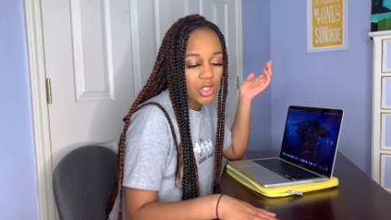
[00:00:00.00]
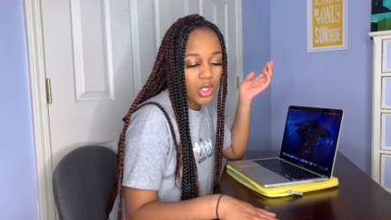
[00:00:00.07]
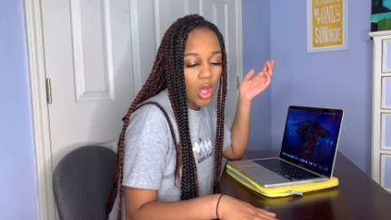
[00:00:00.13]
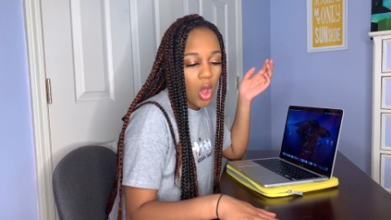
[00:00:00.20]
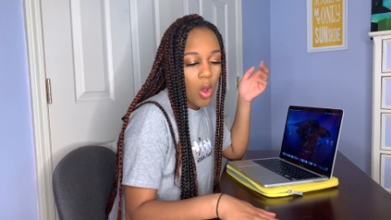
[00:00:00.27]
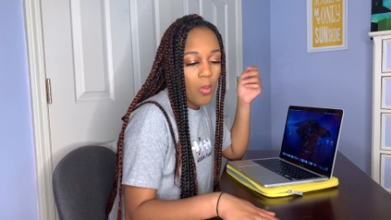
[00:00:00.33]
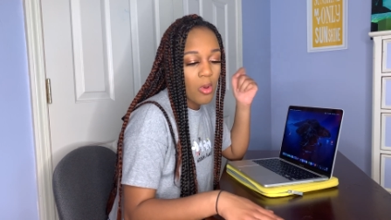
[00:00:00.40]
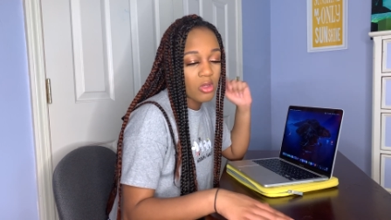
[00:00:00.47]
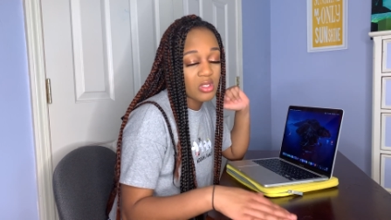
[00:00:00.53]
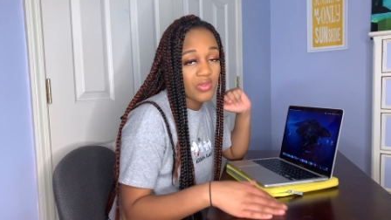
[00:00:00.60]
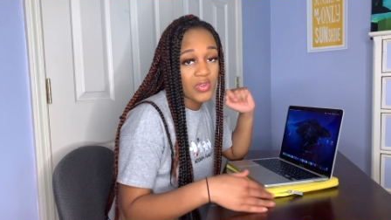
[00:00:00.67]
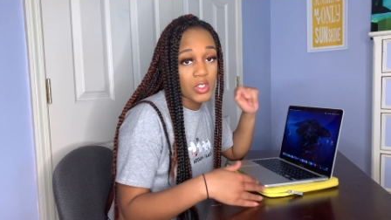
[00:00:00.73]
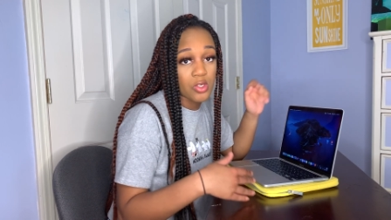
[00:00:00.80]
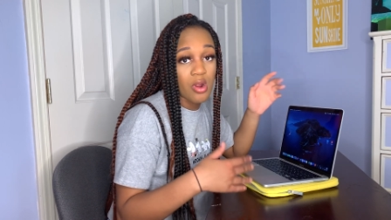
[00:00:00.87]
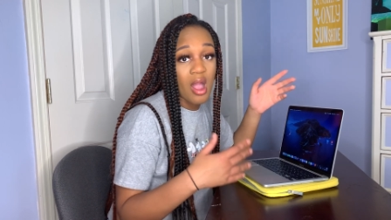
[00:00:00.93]
you know, most of
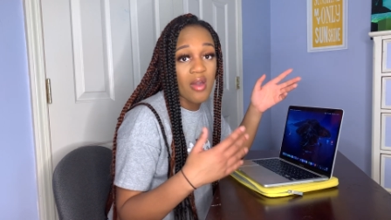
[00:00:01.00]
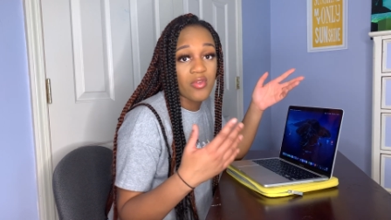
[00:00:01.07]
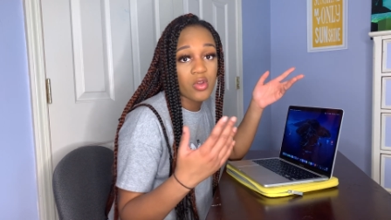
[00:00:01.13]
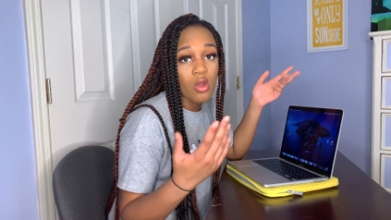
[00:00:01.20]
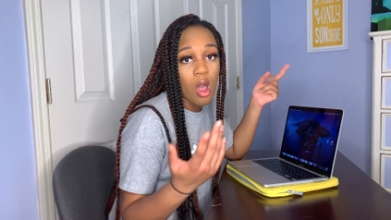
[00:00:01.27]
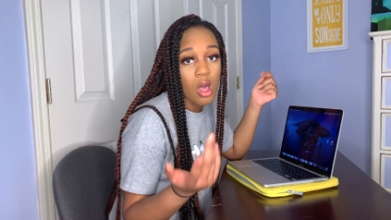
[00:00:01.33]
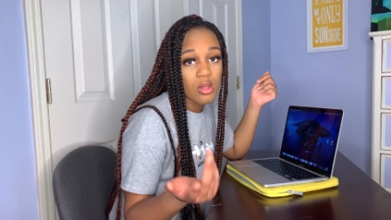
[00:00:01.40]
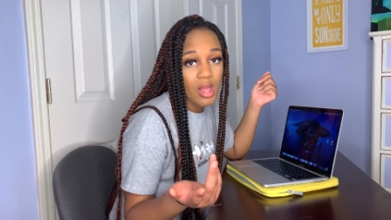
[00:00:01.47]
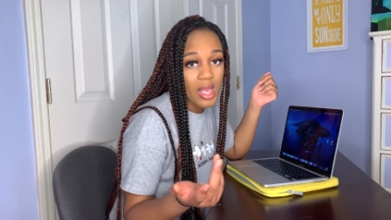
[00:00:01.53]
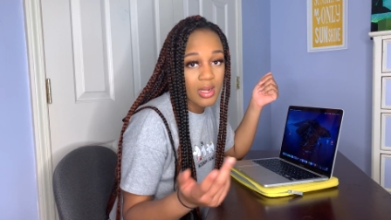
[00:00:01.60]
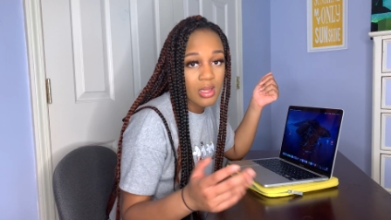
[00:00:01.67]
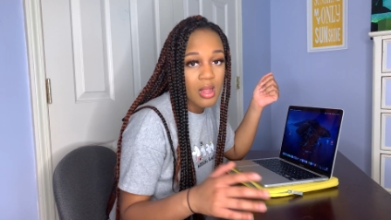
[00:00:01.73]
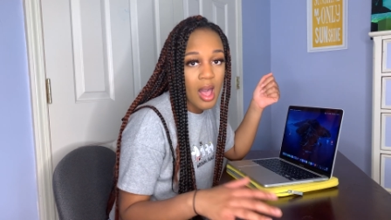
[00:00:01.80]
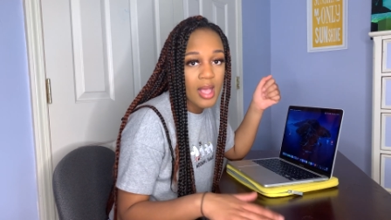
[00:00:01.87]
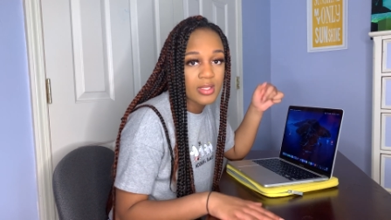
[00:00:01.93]
us are having online
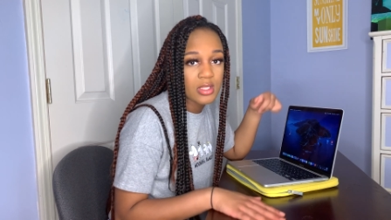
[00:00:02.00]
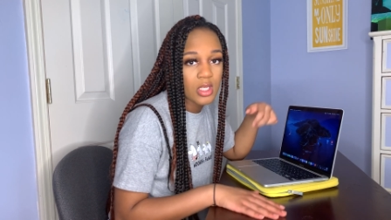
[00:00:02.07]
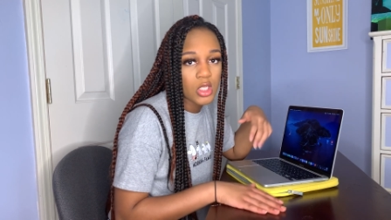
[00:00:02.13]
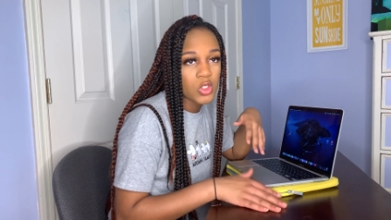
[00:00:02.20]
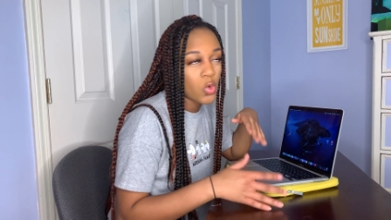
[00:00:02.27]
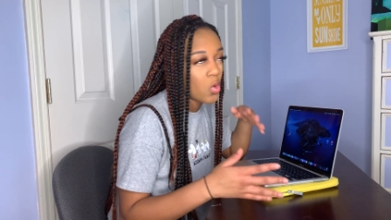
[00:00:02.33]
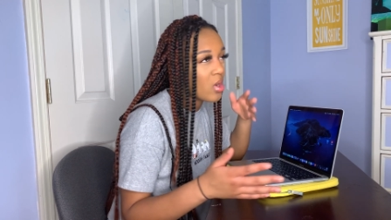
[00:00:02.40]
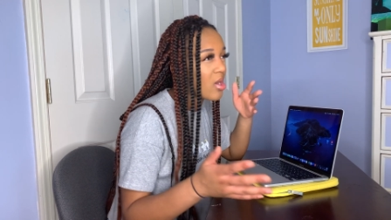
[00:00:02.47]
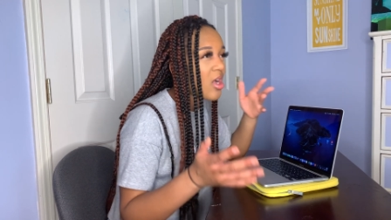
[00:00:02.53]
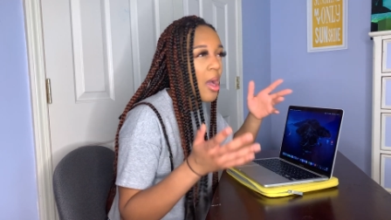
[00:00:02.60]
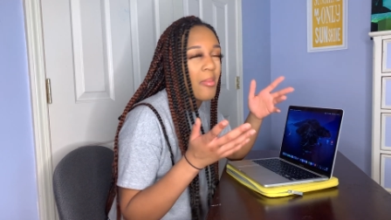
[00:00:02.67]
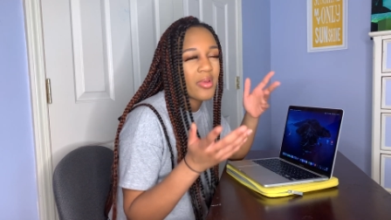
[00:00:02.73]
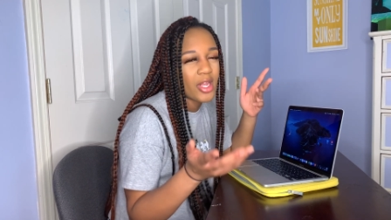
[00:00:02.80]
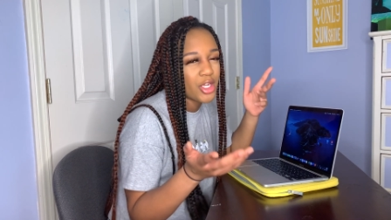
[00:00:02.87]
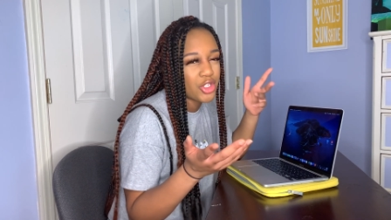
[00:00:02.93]
classes or a
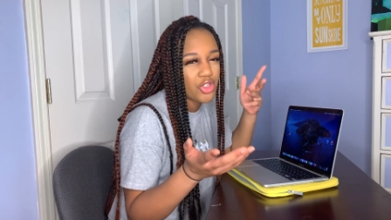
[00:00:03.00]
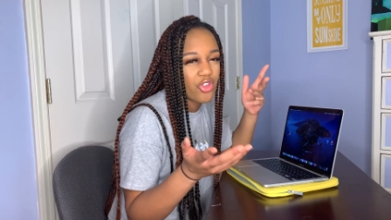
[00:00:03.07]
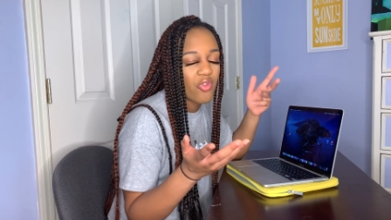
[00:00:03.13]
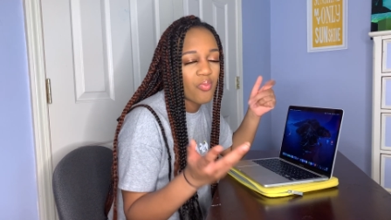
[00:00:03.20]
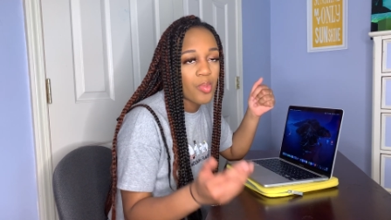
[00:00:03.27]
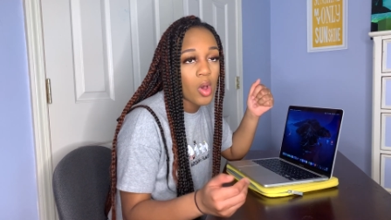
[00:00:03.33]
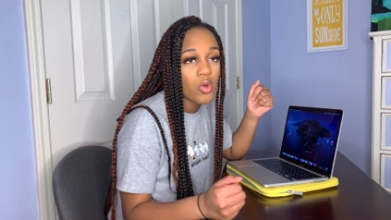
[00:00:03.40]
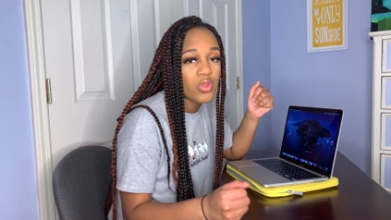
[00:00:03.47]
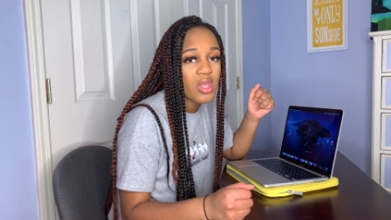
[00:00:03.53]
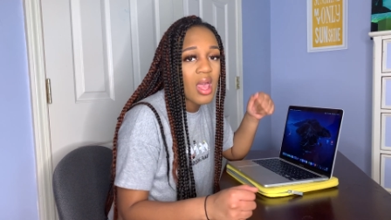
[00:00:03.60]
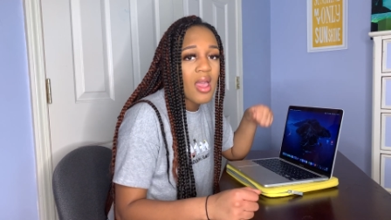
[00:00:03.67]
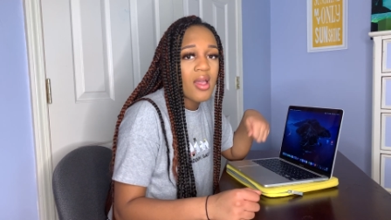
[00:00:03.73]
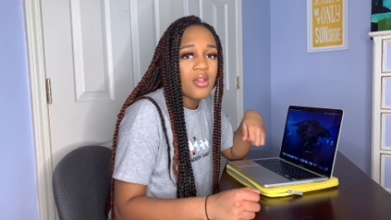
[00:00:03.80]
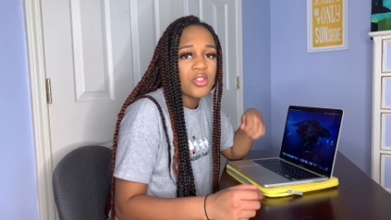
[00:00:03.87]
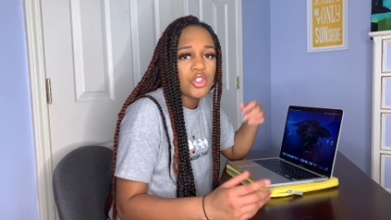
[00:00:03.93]
combination of both,
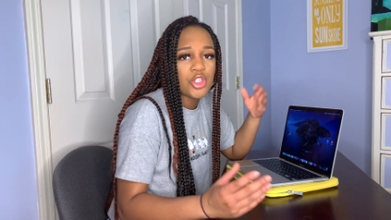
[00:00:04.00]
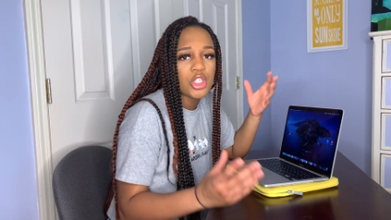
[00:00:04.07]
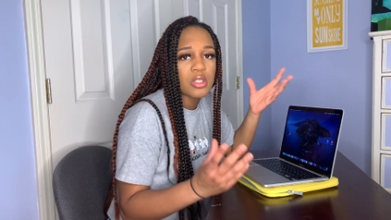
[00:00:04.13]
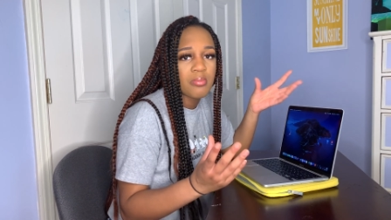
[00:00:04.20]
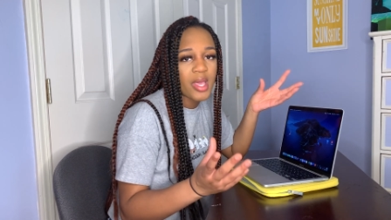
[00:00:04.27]
to just